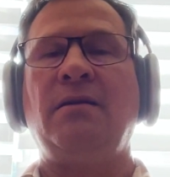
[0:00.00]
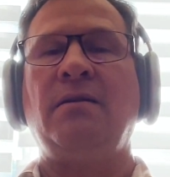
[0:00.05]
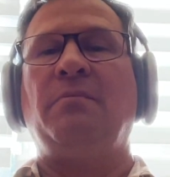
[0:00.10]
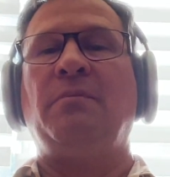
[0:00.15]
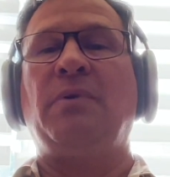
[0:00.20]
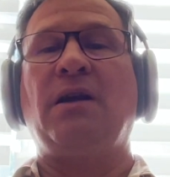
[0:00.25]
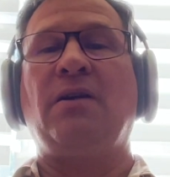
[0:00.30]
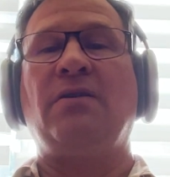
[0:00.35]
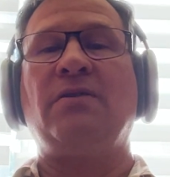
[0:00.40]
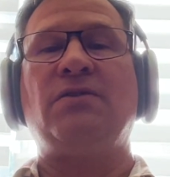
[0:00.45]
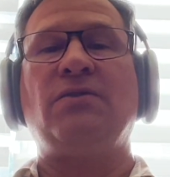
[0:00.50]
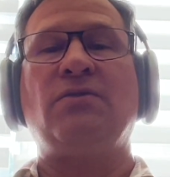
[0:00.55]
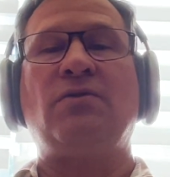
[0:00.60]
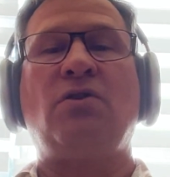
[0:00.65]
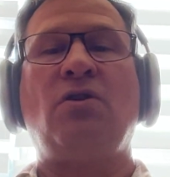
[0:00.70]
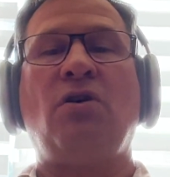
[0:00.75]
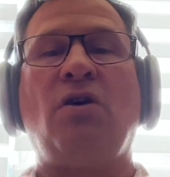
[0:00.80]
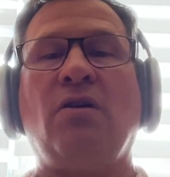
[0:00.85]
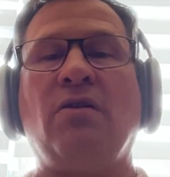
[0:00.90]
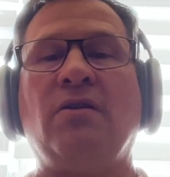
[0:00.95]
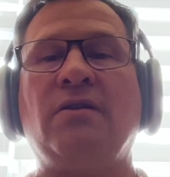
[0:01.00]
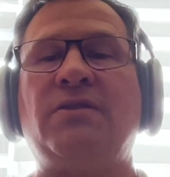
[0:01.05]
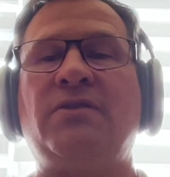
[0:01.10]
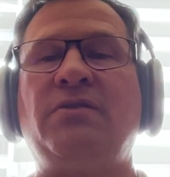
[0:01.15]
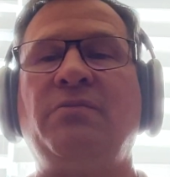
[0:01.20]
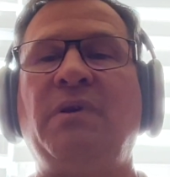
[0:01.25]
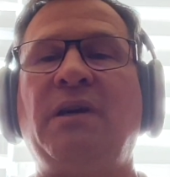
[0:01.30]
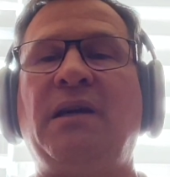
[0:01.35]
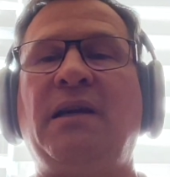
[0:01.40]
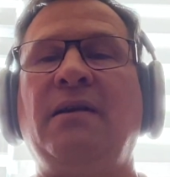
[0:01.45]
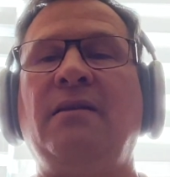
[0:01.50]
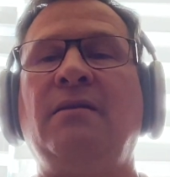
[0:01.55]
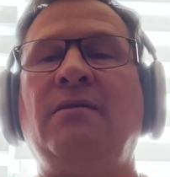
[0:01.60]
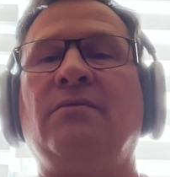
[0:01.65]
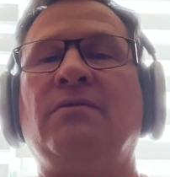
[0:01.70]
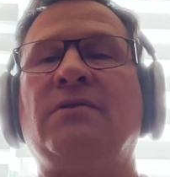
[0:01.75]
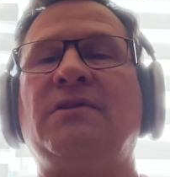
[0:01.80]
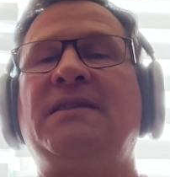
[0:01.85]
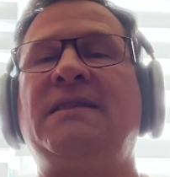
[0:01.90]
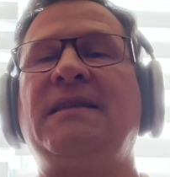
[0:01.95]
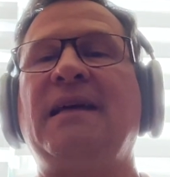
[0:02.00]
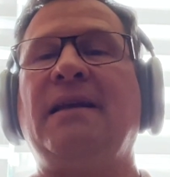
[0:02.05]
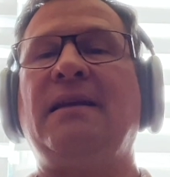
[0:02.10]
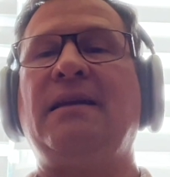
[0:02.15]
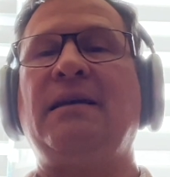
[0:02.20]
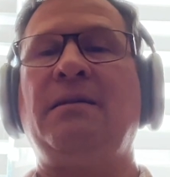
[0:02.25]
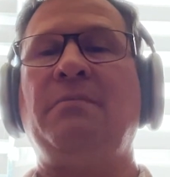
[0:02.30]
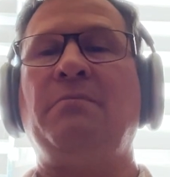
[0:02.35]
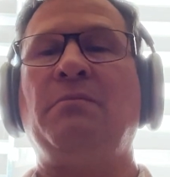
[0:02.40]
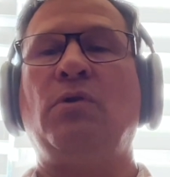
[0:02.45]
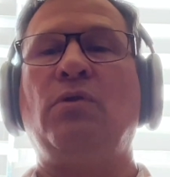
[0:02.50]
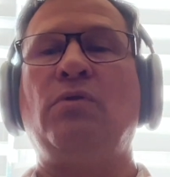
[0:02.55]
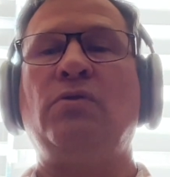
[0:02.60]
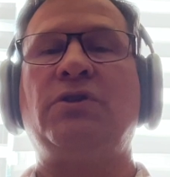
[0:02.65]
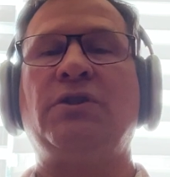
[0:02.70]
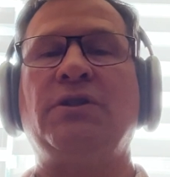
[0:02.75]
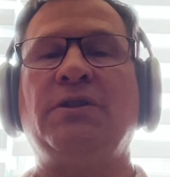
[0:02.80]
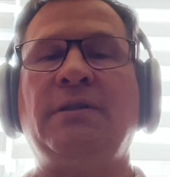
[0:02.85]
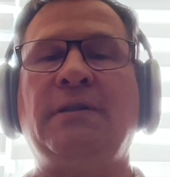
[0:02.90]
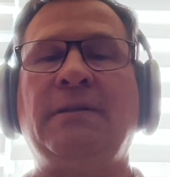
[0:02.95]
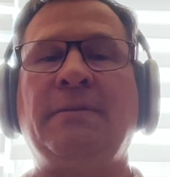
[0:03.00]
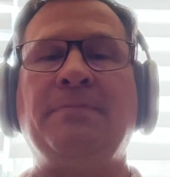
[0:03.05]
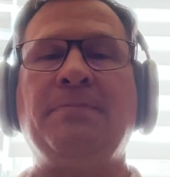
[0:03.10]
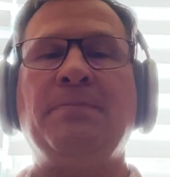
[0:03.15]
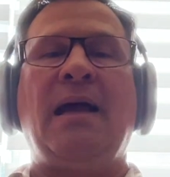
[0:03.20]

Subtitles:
but also cause to begin or set in motion.